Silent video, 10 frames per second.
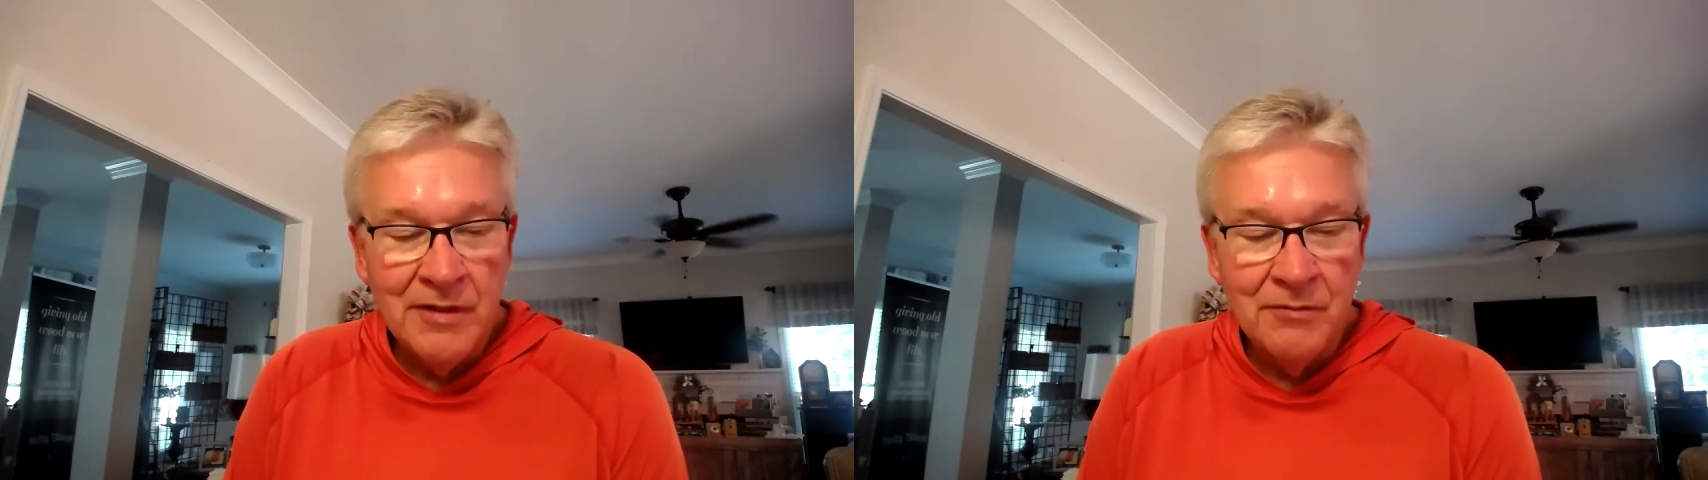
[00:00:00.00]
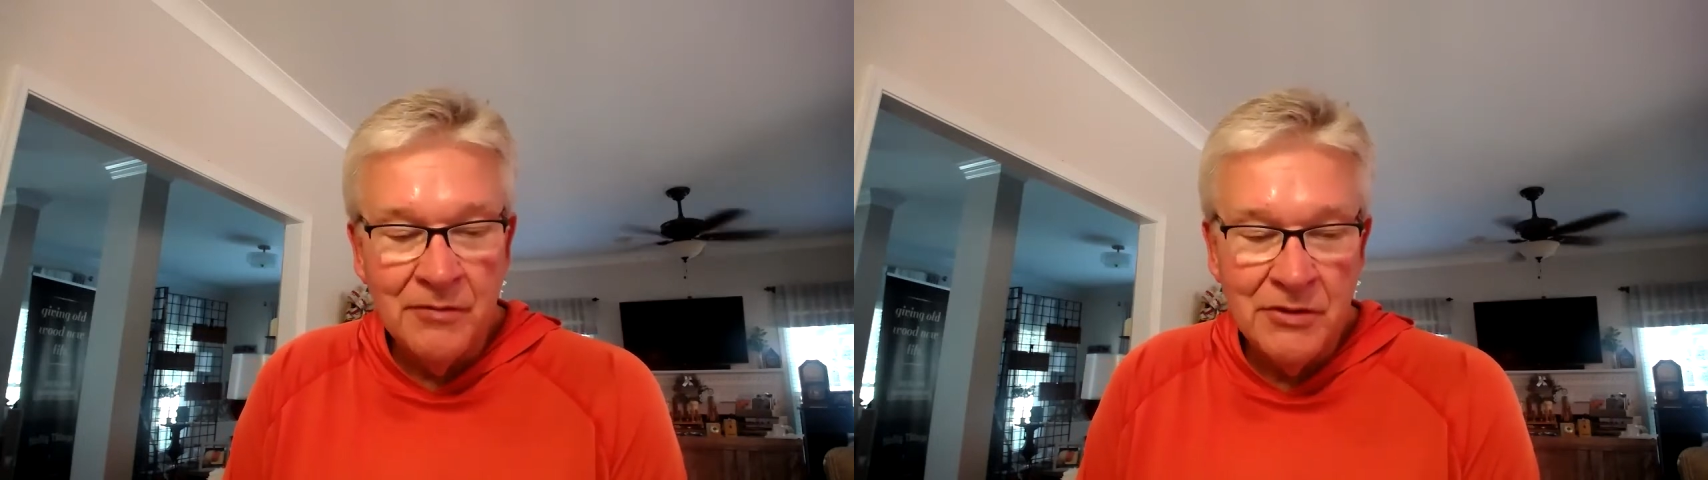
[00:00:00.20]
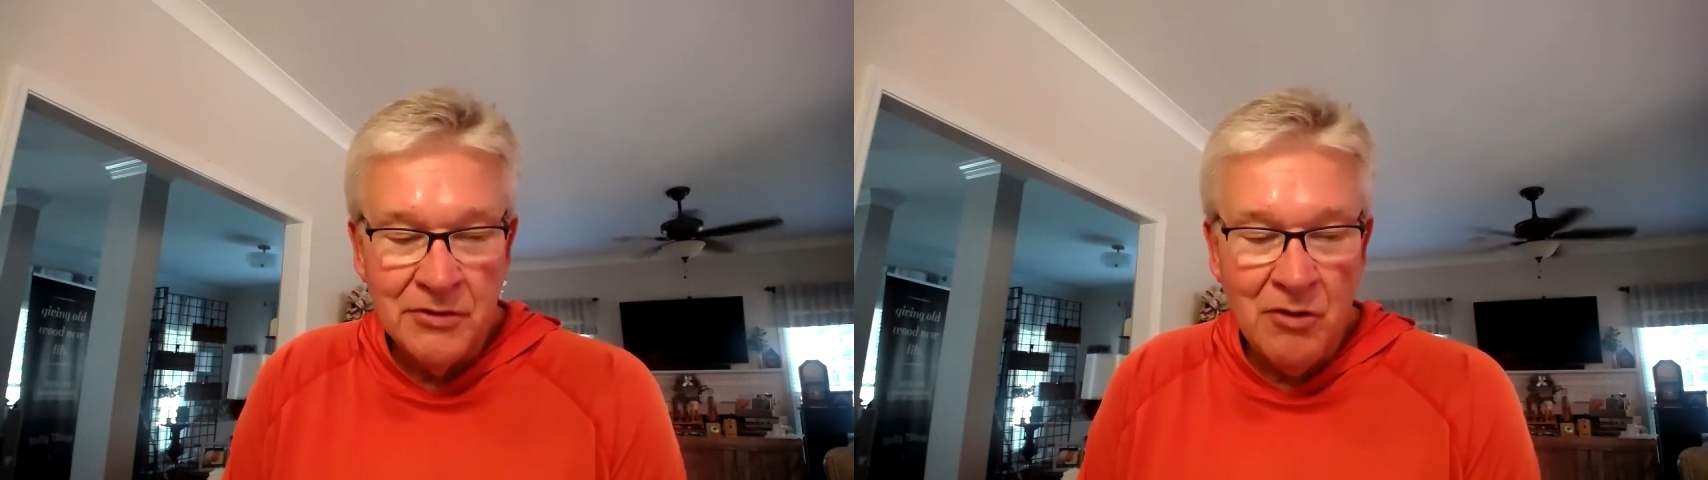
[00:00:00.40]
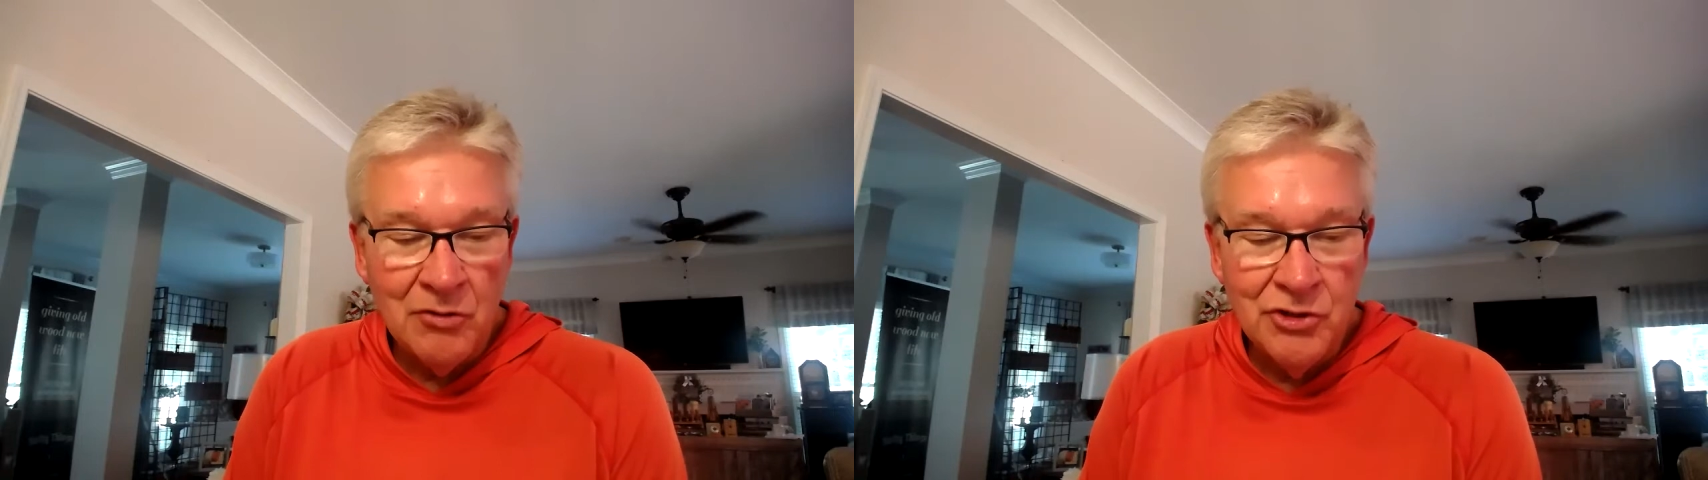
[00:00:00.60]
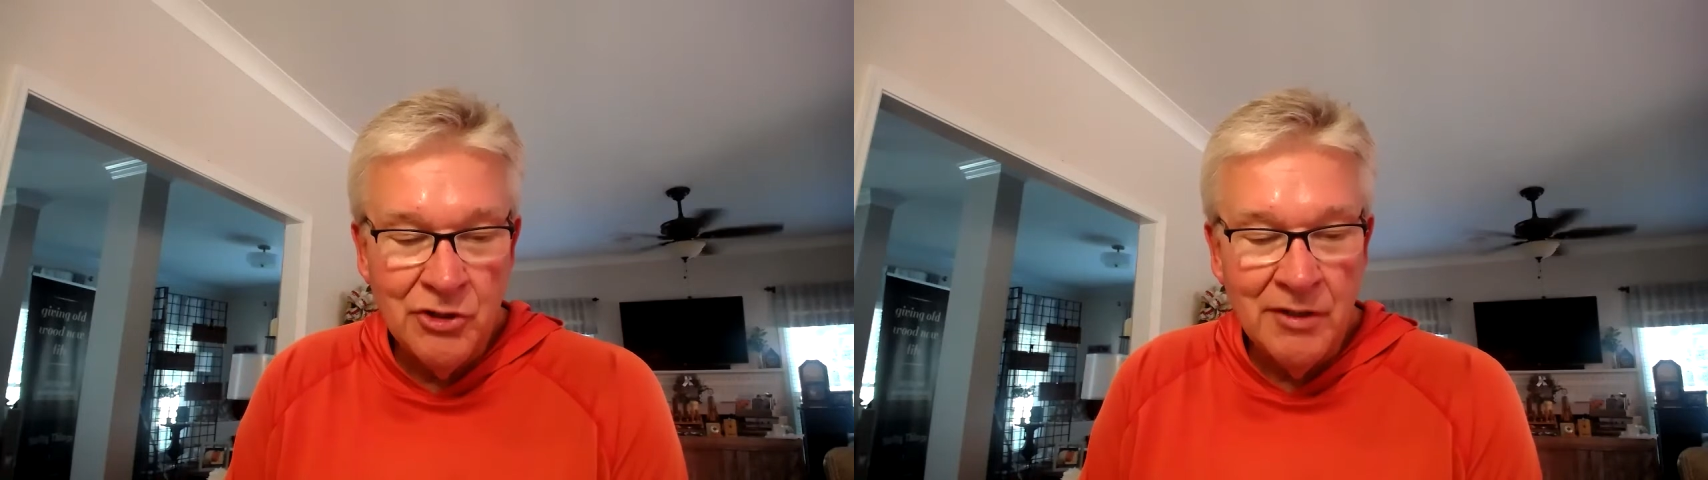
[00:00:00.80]
which is
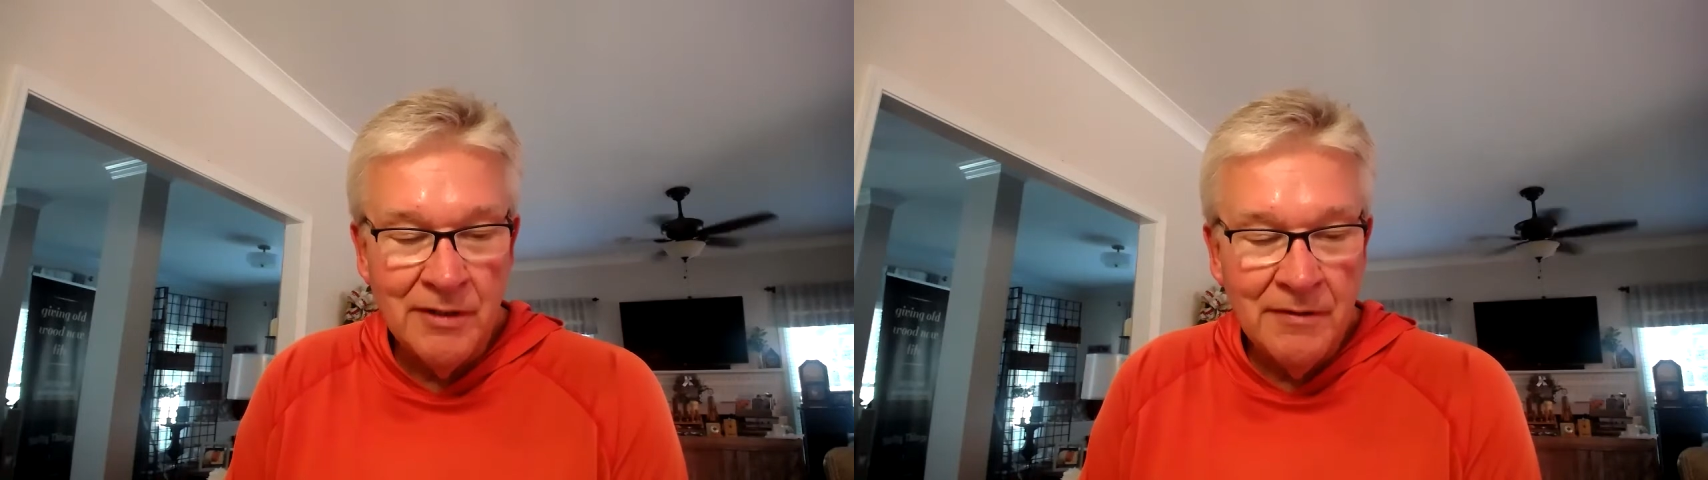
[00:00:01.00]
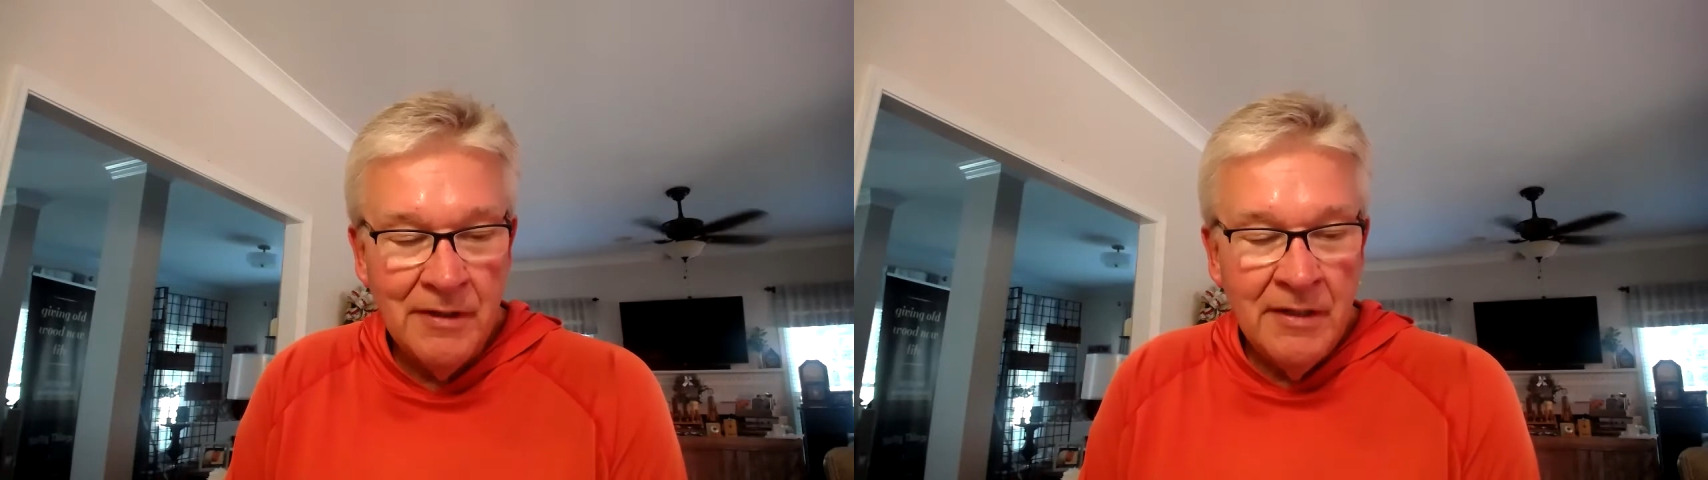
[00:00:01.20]
called Judah,